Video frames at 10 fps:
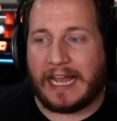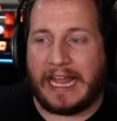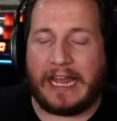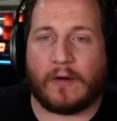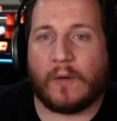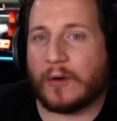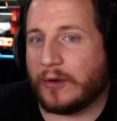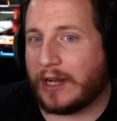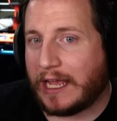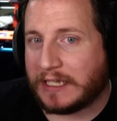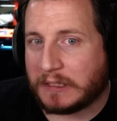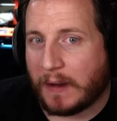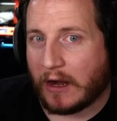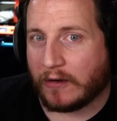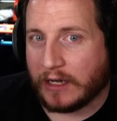I had ordered a
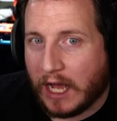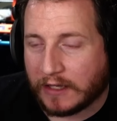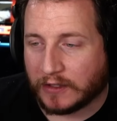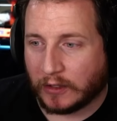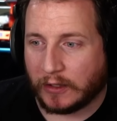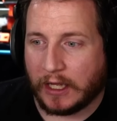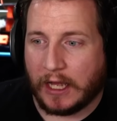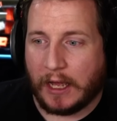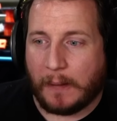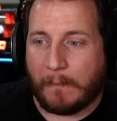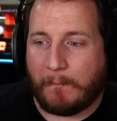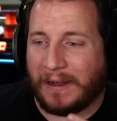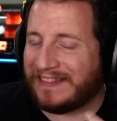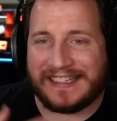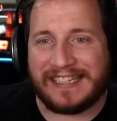spare nozzle,
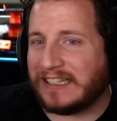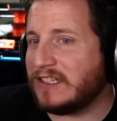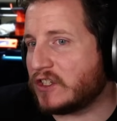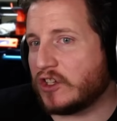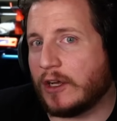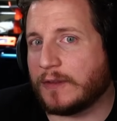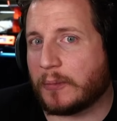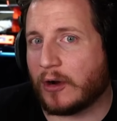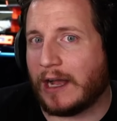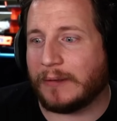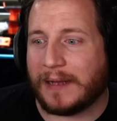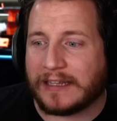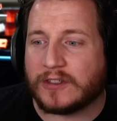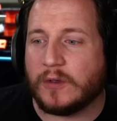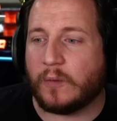but this doesn't solve the problem
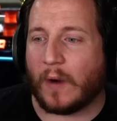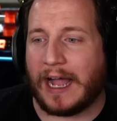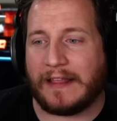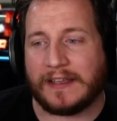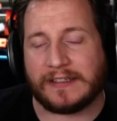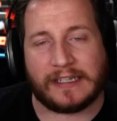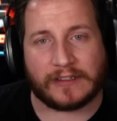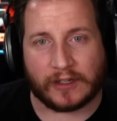as to why this is